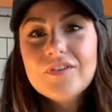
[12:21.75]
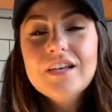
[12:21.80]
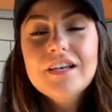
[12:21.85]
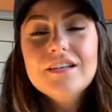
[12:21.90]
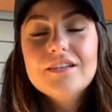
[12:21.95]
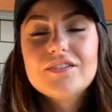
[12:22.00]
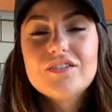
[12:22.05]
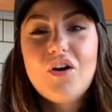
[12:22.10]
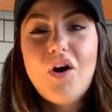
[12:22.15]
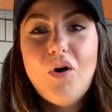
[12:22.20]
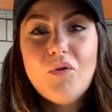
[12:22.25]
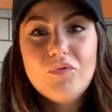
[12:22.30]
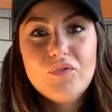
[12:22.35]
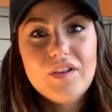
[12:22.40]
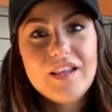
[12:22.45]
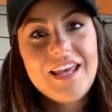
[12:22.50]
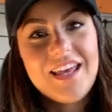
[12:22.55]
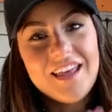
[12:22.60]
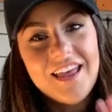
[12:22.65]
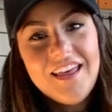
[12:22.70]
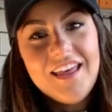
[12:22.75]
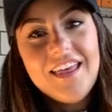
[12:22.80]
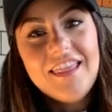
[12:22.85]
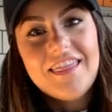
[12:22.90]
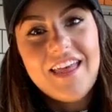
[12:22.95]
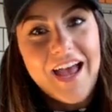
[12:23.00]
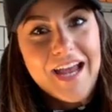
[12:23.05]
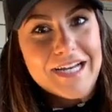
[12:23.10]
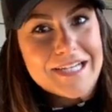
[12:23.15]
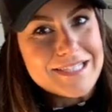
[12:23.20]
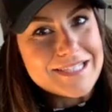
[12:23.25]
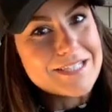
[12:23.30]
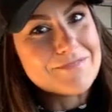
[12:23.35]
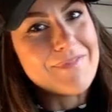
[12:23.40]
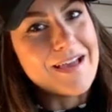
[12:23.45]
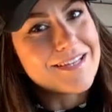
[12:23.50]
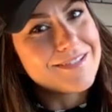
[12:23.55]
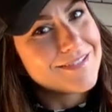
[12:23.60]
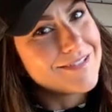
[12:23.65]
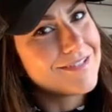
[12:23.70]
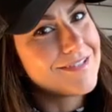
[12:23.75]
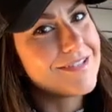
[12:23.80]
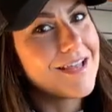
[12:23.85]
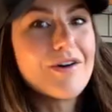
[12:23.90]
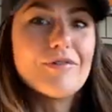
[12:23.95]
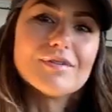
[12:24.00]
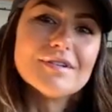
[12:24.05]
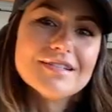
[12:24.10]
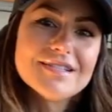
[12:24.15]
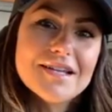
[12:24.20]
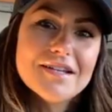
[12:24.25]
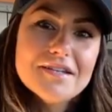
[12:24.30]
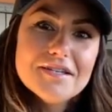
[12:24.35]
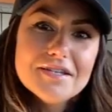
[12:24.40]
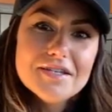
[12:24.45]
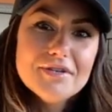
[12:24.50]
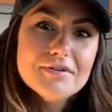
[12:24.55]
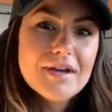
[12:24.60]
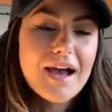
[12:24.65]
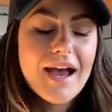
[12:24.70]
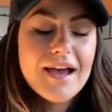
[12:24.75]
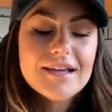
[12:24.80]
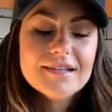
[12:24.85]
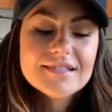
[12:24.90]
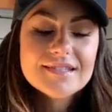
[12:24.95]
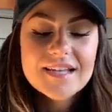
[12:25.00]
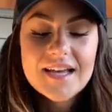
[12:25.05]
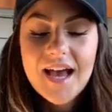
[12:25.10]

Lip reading: So hopefully that is the message that we're sending you guys.